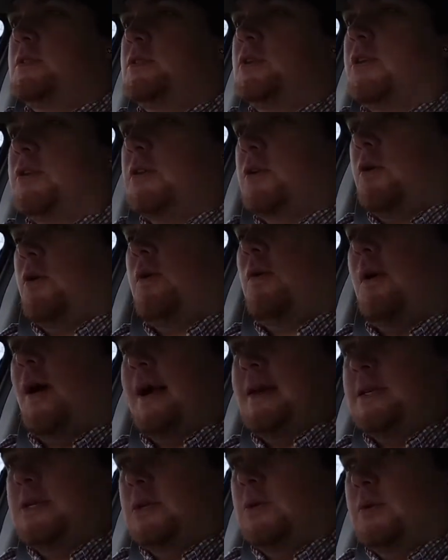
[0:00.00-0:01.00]
don't
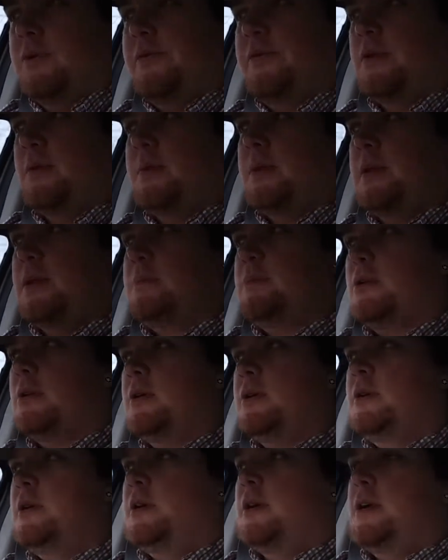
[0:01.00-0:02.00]
quite do it for me
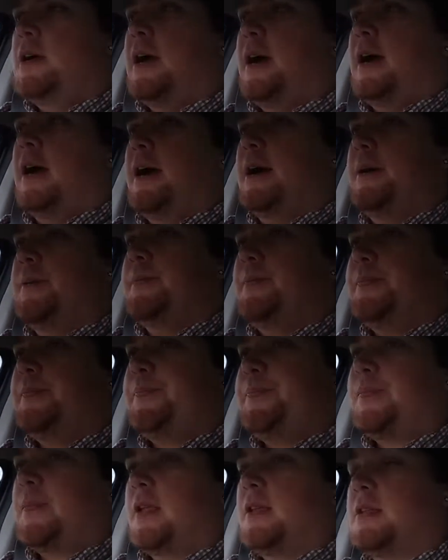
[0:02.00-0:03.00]
anymore.
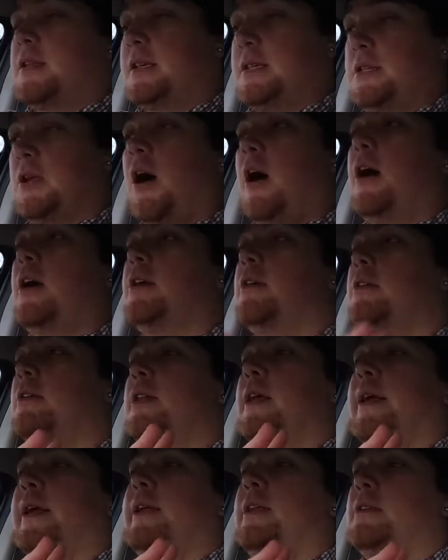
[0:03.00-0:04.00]
The
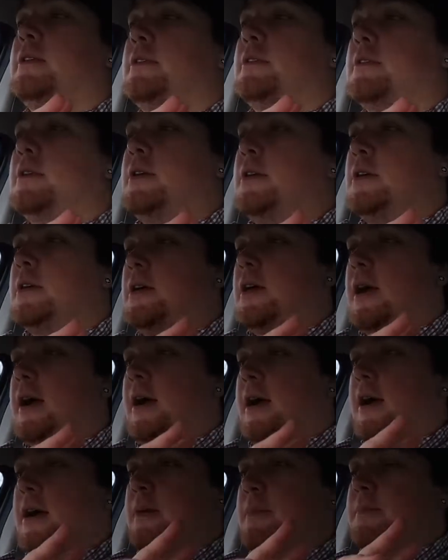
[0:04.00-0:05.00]
style and
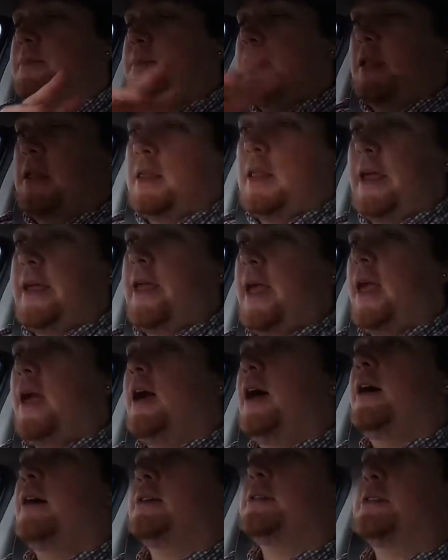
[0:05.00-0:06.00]
the
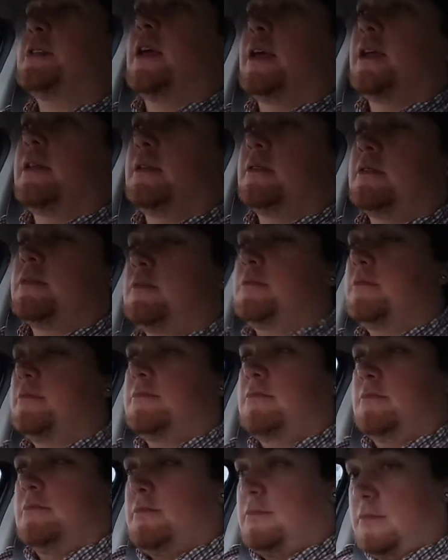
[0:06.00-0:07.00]
layout and
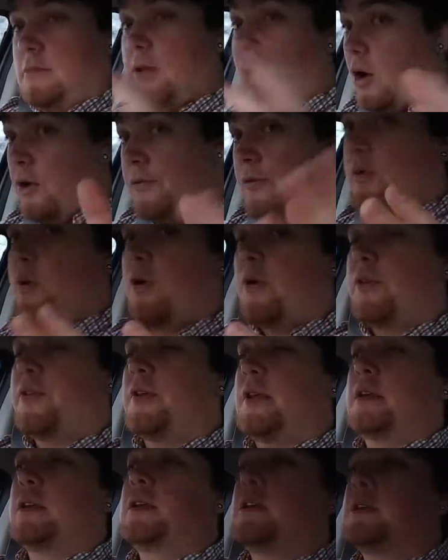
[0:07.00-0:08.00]
the overall
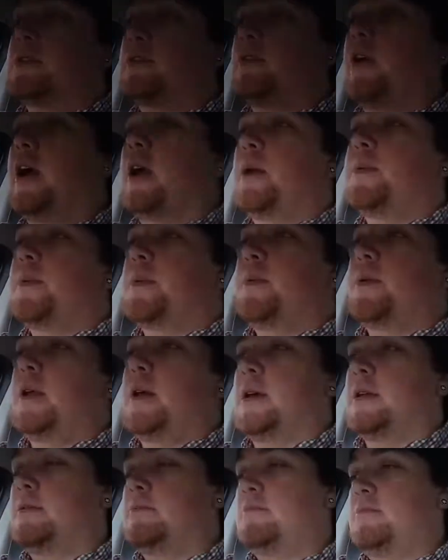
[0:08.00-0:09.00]
thing is great, but when
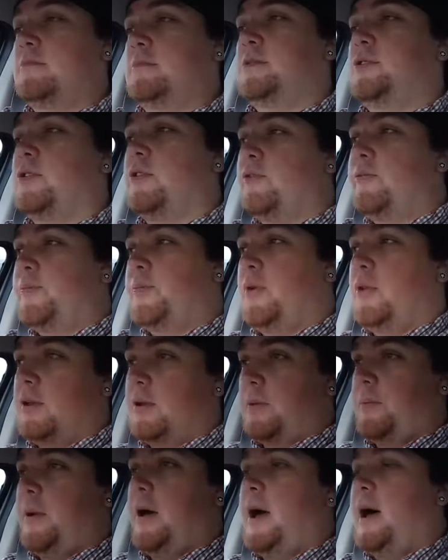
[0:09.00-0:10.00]
I sort of pull
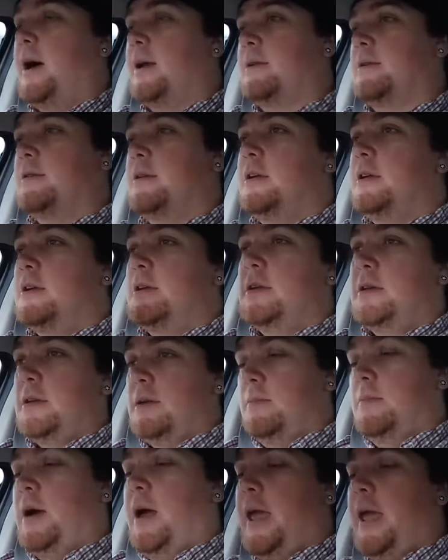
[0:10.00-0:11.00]
it apart
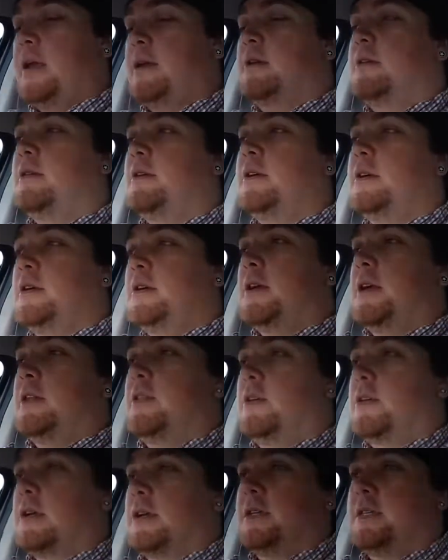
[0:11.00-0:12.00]
in my head
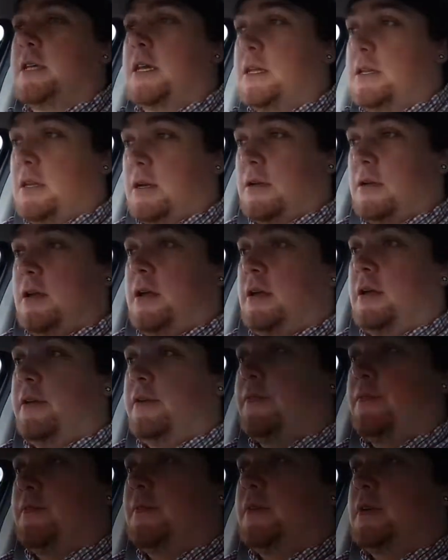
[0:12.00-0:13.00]
and look at a
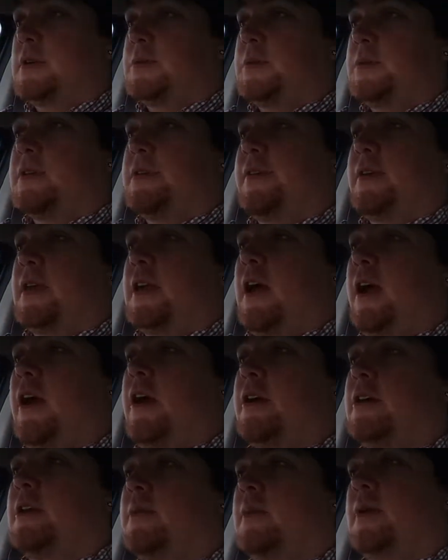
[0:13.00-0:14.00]
specific
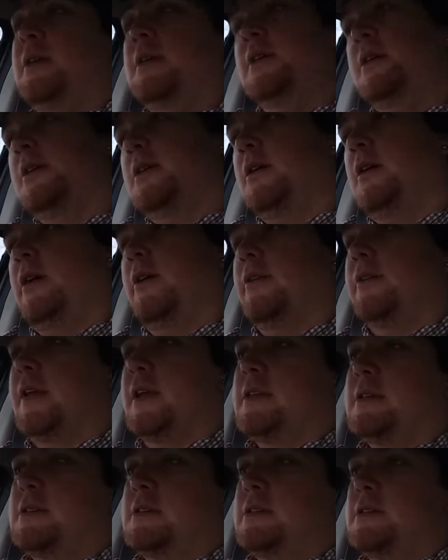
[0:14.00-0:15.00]
character, like, oh,
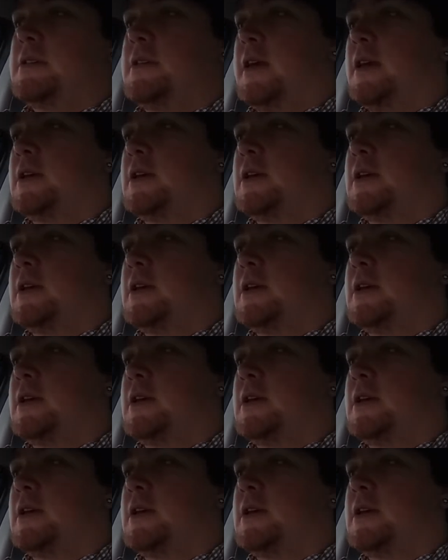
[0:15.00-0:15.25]
that's